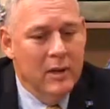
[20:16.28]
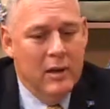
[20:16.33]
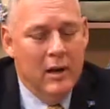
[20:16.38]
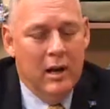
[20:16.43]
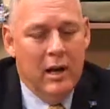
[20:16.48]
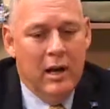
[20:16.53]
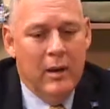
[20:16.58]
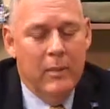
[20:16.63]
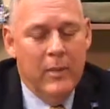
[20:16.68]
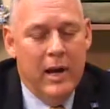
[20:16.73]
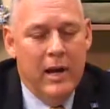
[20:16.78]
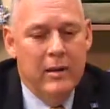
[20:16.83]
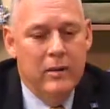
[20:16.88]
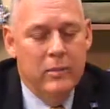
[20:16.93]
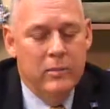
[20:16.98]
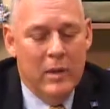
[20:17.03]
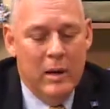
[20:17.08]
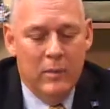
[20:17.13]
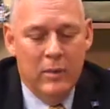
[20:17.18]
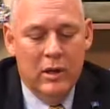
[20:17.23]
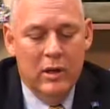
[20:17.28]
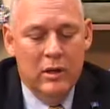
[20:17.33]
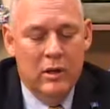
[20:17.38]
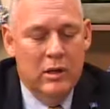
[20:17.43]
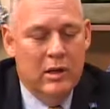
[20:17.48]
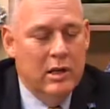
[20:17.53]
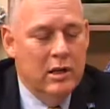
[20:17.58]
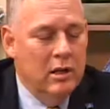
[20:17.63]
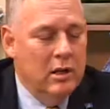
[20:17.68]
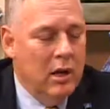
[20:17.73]
And remember, it
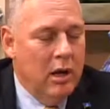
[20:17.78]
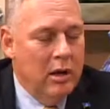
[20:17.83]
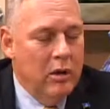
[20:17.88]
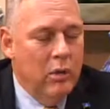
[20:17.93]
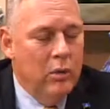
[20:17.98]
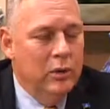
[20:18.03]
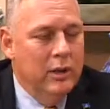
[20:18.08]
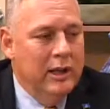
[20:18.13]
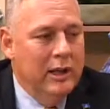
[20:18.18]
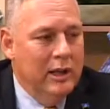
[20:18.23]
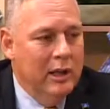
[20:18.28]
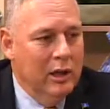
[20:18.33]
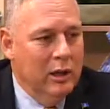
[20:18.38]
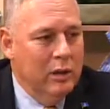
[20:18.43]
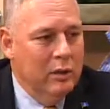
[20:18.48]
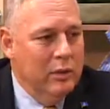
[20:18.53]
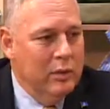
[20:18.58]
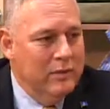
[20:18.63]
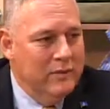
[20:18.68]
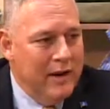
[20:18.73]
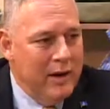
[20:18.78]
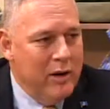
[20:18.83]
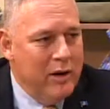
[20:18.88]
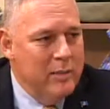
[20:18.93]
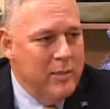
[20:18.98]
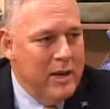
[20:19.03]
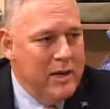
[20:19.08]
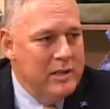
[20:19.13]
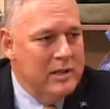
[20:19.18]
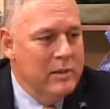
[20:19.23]
did not only include VAT on
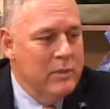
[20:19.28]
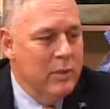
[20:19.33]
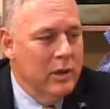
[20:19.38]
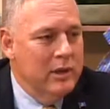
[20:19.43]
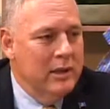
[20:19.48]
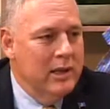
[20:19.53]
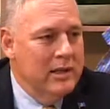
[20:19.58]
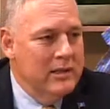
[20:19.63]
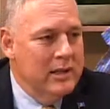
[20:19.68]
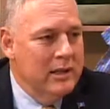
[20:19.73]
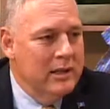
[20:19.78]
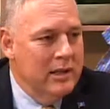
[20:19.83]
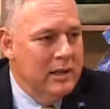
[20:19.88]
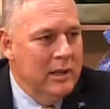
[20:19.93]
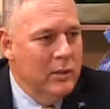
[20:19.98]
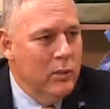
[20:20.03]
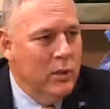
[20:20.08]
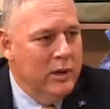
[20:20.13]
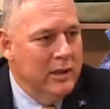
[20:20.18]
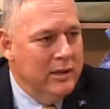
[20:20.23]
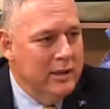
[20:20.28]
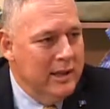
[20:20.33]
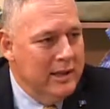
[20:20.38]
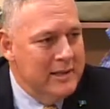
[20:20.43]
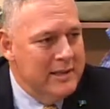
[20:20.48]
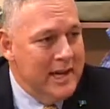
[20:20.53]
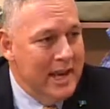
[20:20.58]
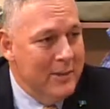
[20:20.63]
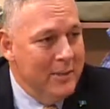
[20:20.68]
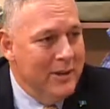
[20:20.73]
medicine, but they said that they wanted to
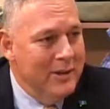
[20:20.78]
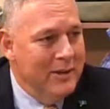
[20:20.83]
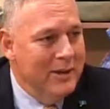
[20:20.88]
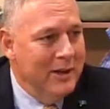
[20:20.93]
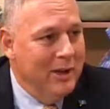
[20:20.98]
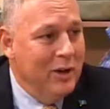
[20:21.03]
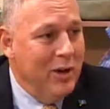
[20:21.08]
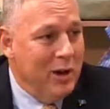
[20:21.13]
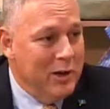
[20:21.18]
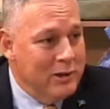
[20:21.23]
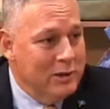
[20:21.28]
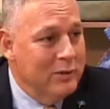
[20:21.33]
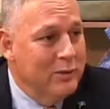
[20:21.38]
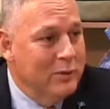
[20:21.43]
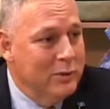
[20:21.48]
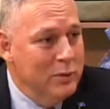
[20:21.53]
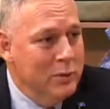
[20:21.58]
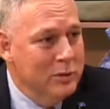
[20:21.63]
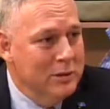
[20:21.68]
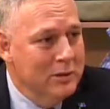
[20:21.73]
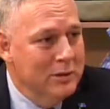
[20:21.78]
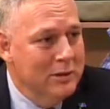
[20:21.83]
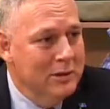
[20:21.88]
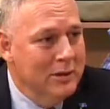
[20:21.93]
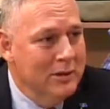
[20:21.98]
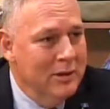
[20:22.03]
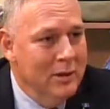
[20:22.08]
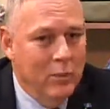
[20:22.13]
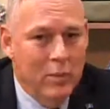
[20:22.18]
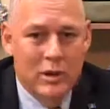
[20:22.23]
examine the cost of food,
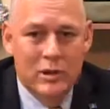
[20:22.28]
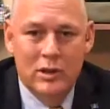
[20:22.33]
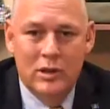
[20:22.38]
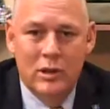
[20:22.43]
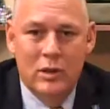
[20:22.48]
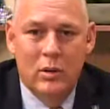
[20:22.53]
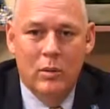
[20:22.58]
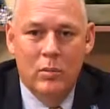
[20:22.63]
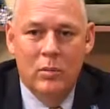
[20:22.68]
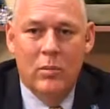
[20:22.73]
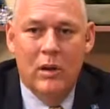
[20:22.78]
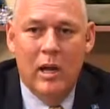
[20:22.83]
which, you know,